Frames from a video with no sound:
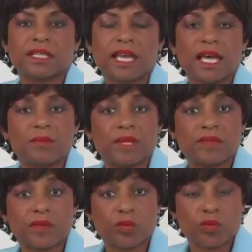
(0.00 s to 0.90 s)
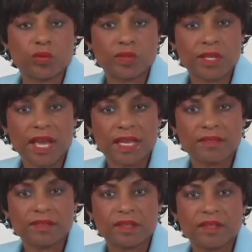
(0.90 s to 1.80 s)
Academy of Social
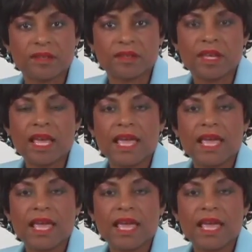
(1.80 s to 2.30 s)
Sciences,